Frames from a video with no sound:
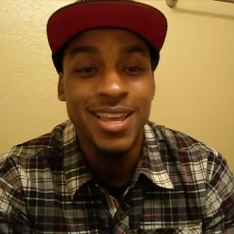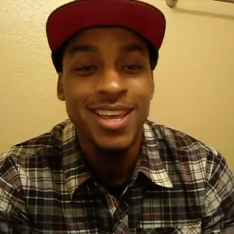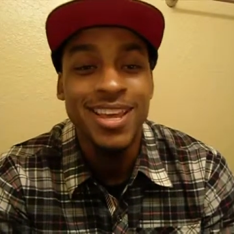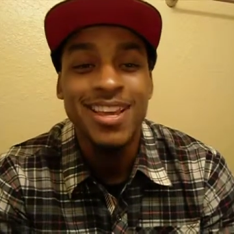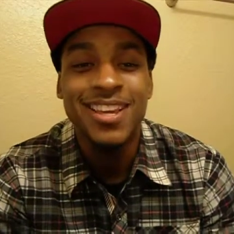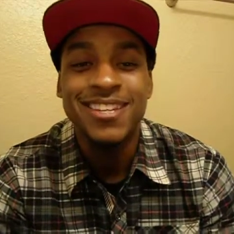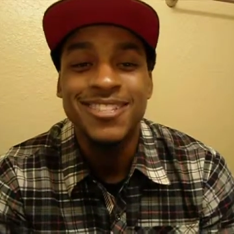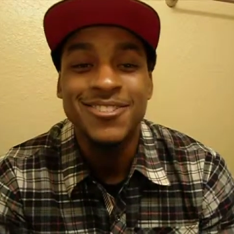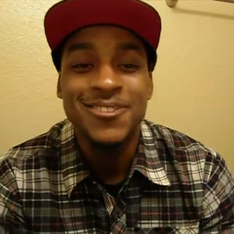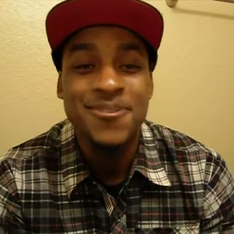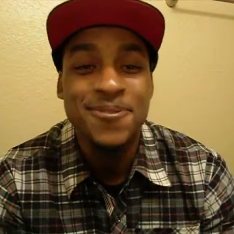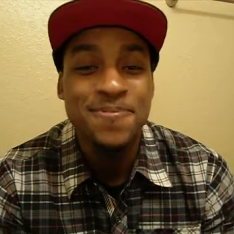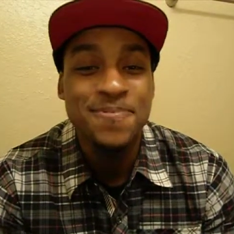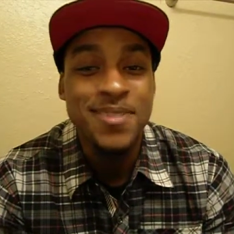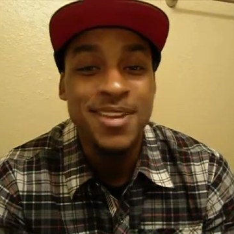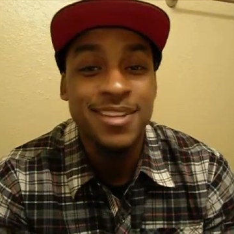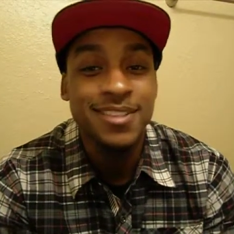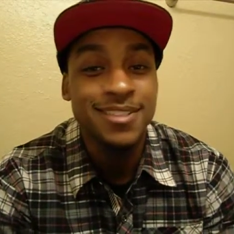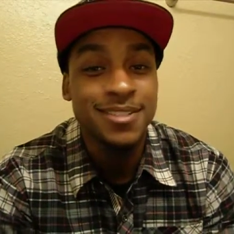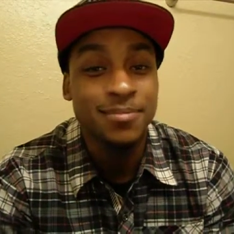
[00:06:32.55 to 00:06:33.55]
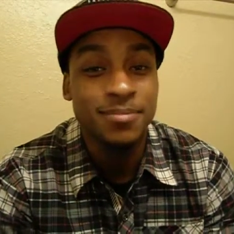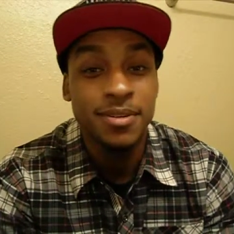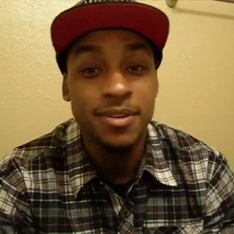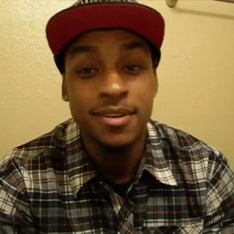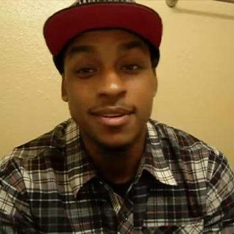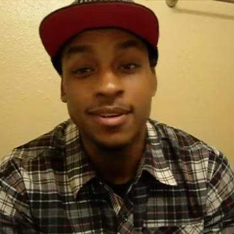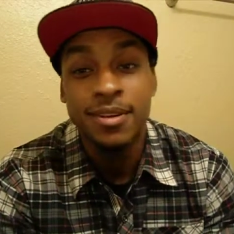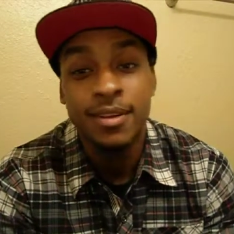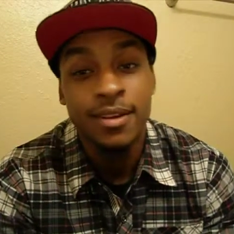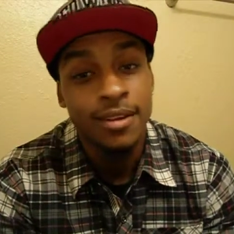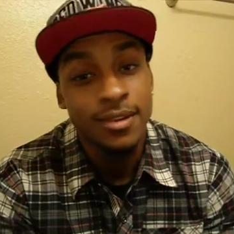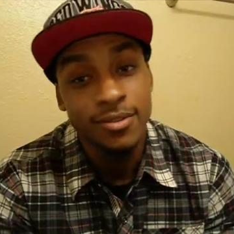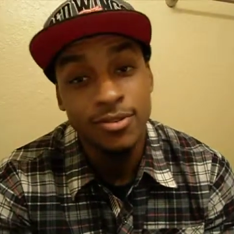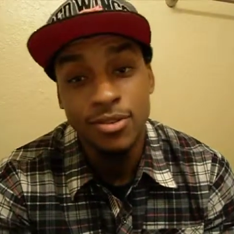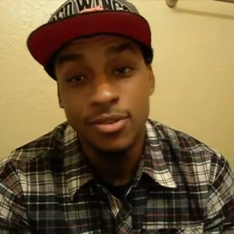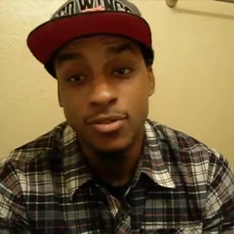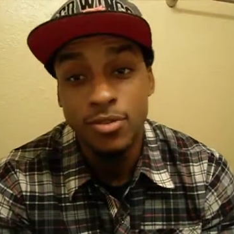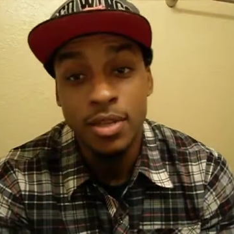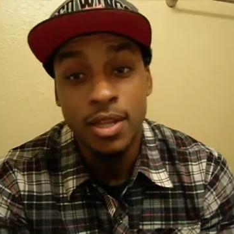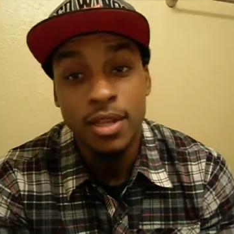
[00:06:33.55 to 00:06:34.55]
So you man's up in there, you know,
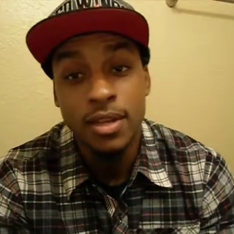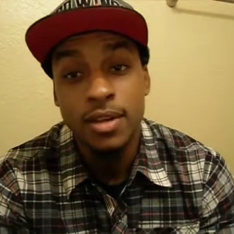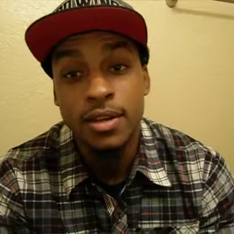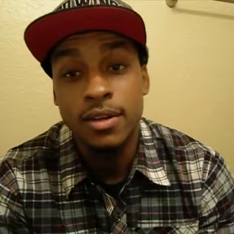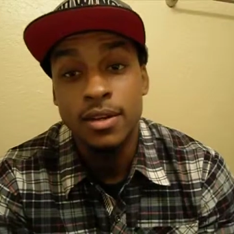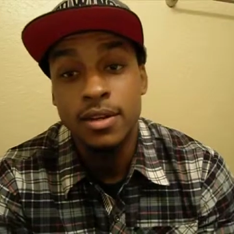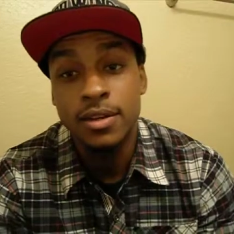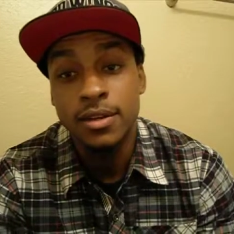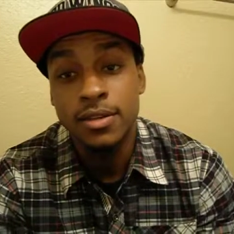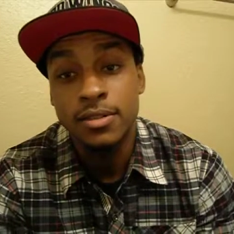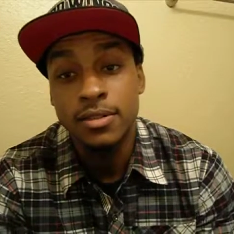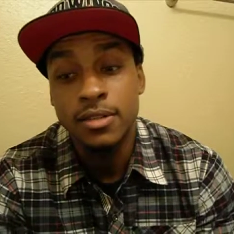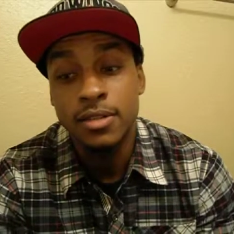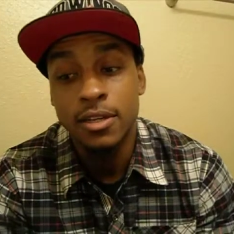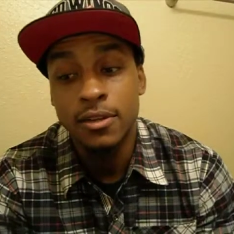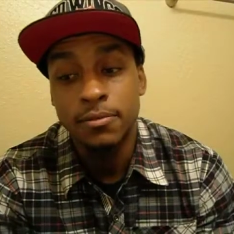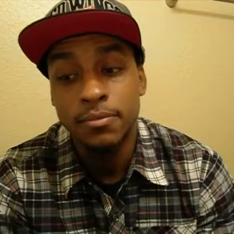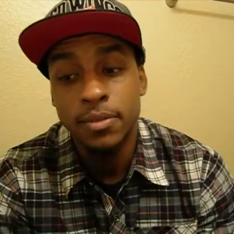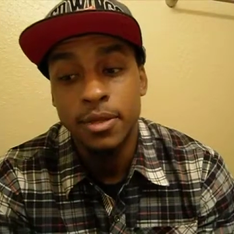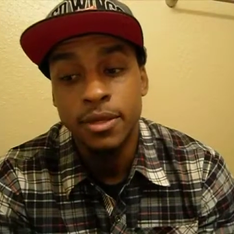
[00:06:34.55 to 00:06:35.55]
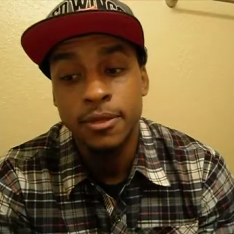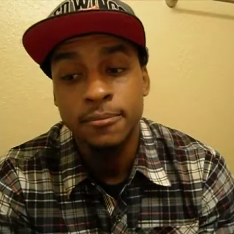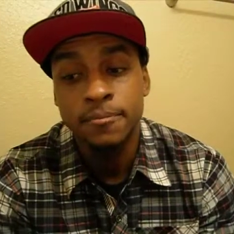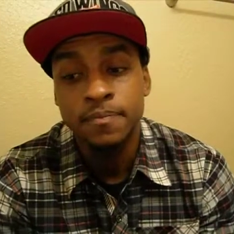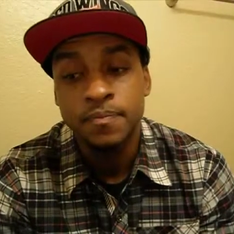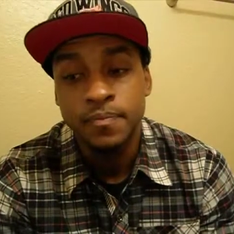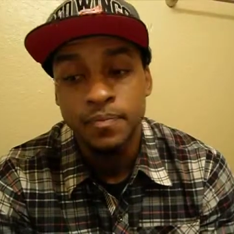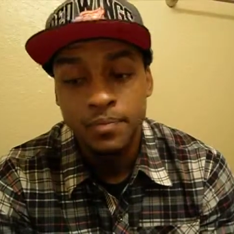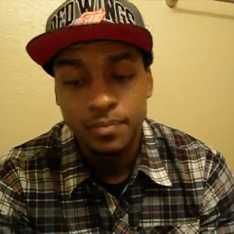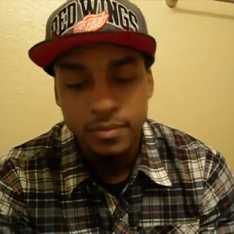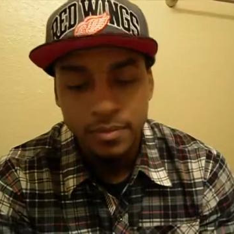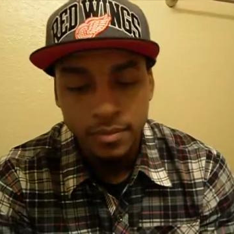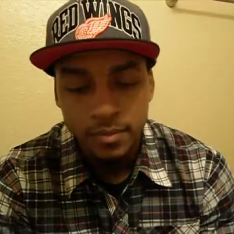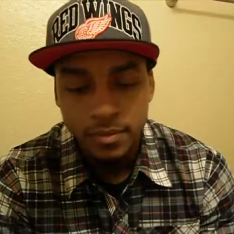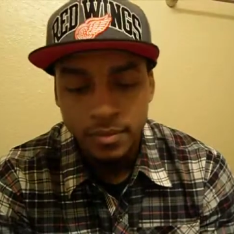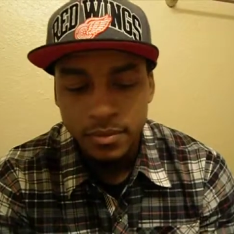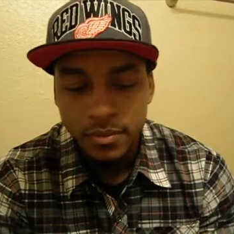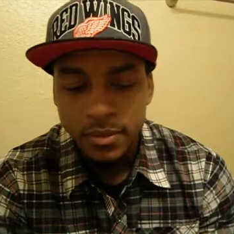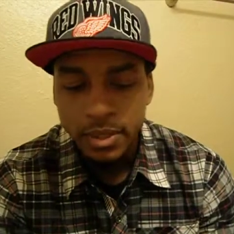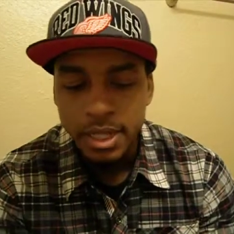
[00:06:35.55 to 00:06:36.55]
getting it done and stuff. But
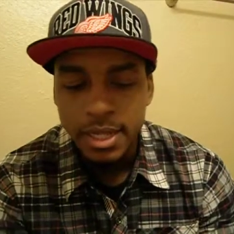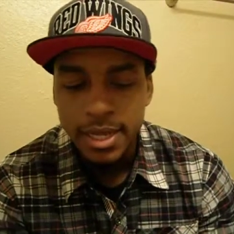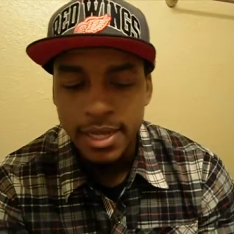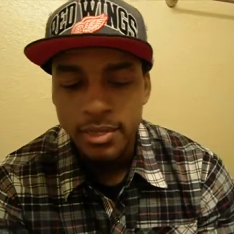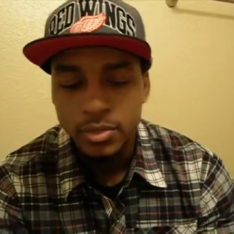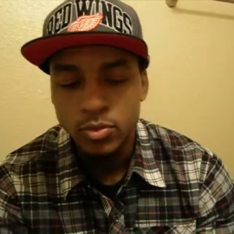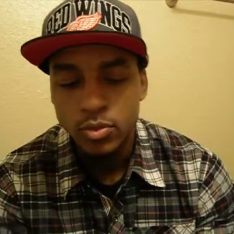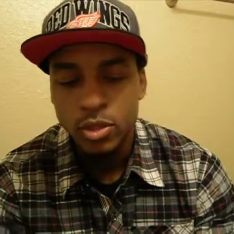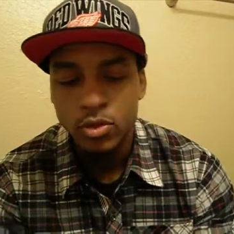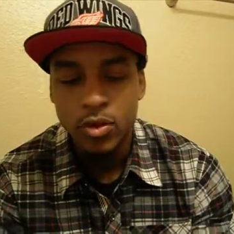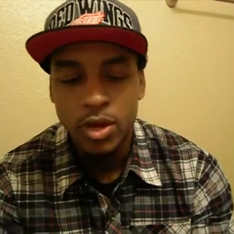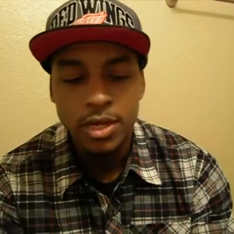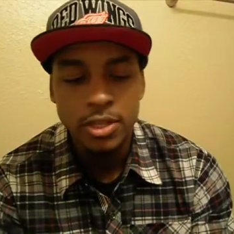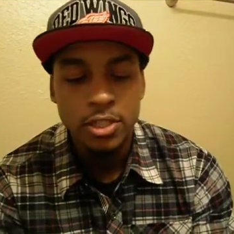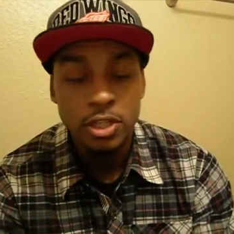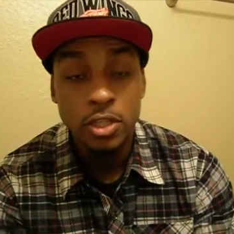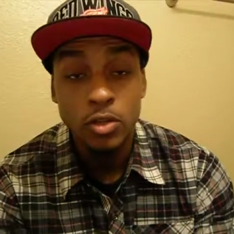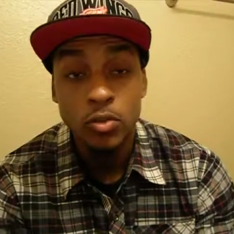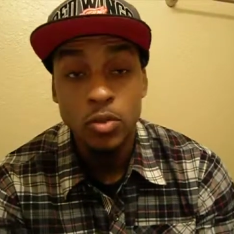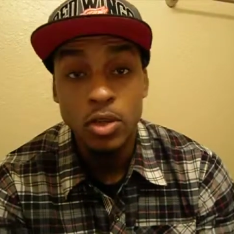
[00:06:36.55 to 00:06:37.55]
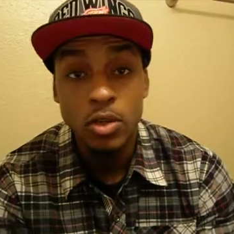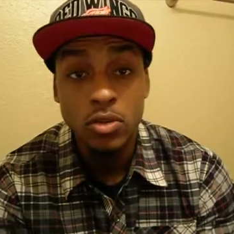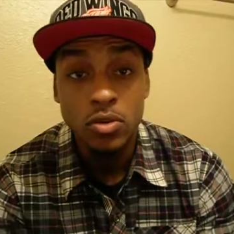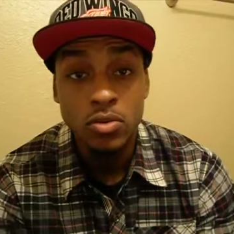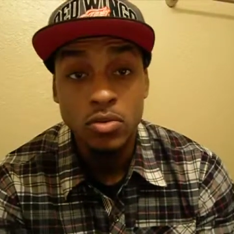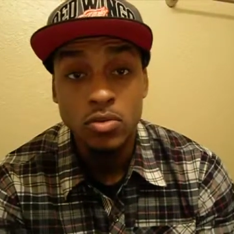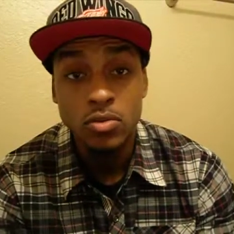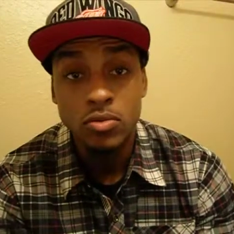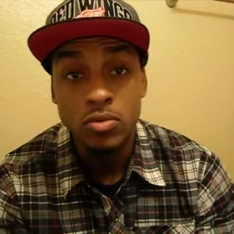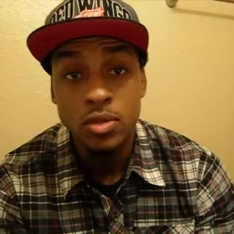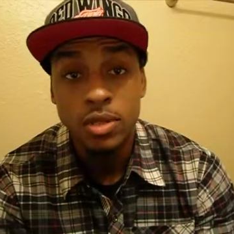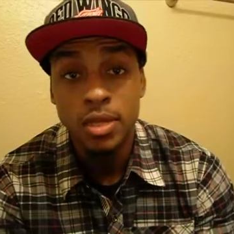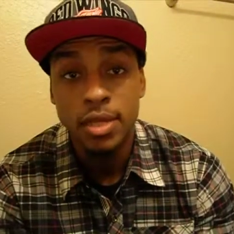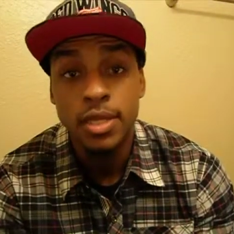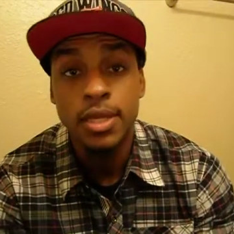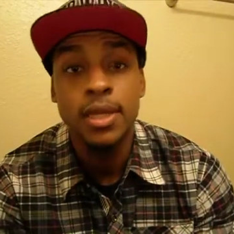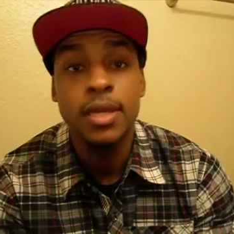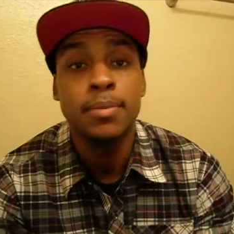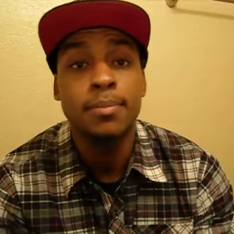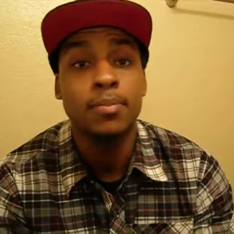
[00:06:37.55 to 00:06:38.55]
as we gradually went on,
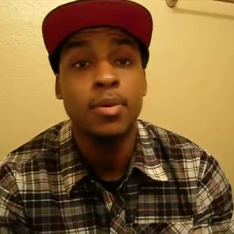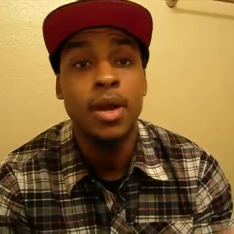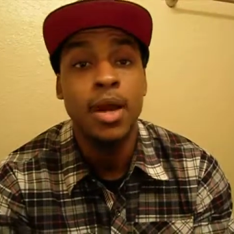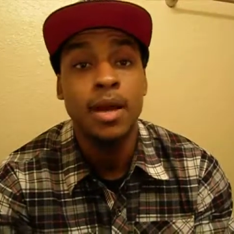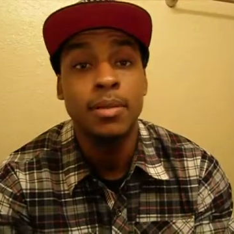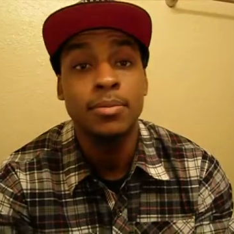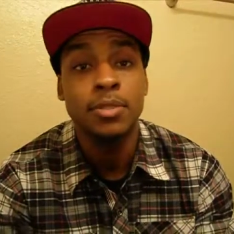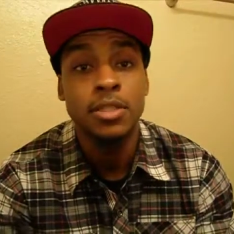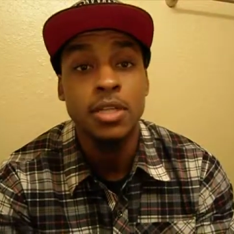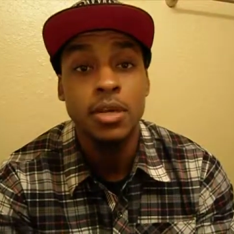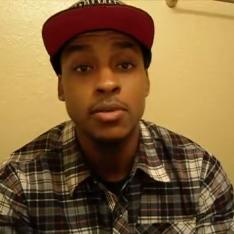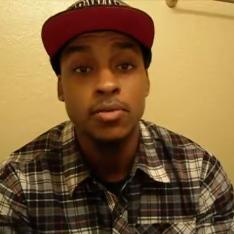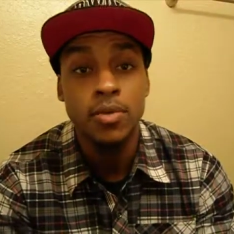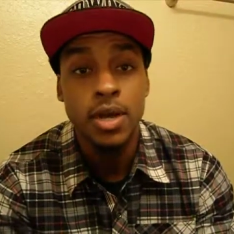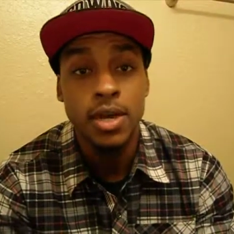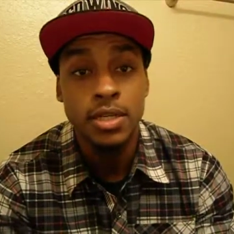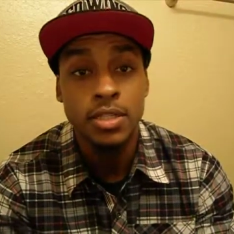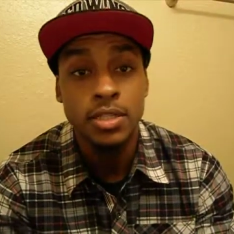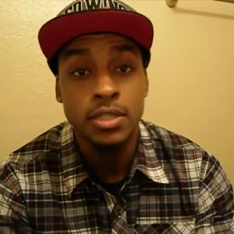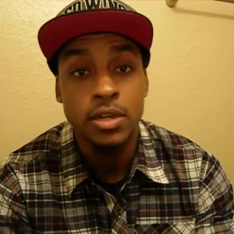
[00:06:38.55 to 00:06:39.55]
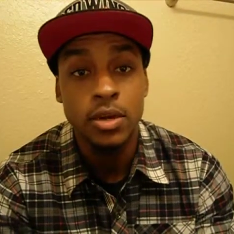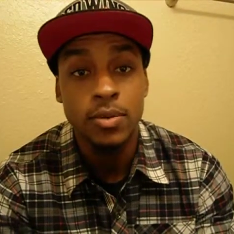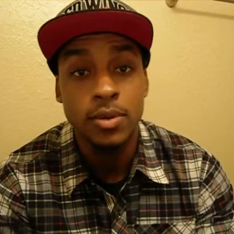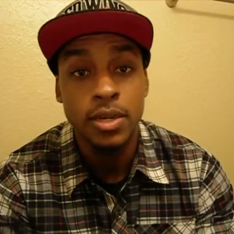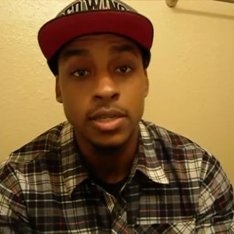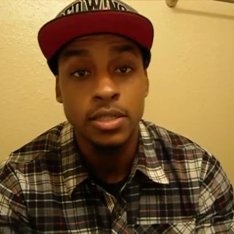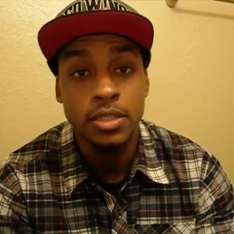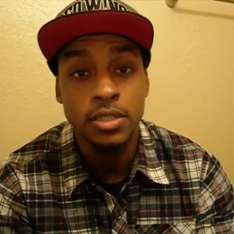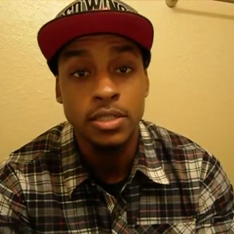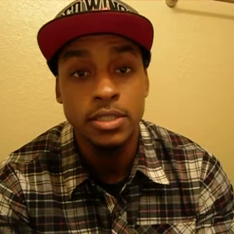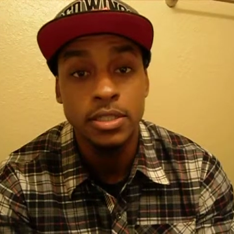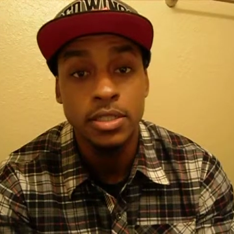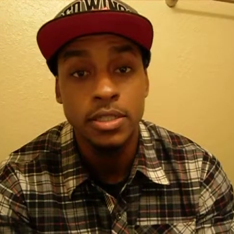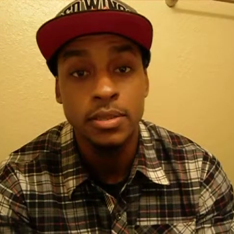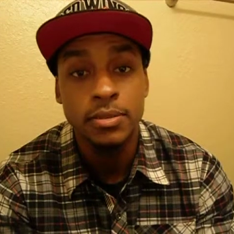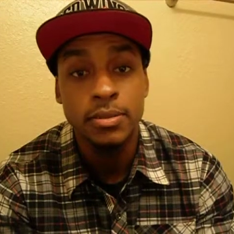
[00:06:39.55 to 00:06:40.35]
problems arose in our relationship.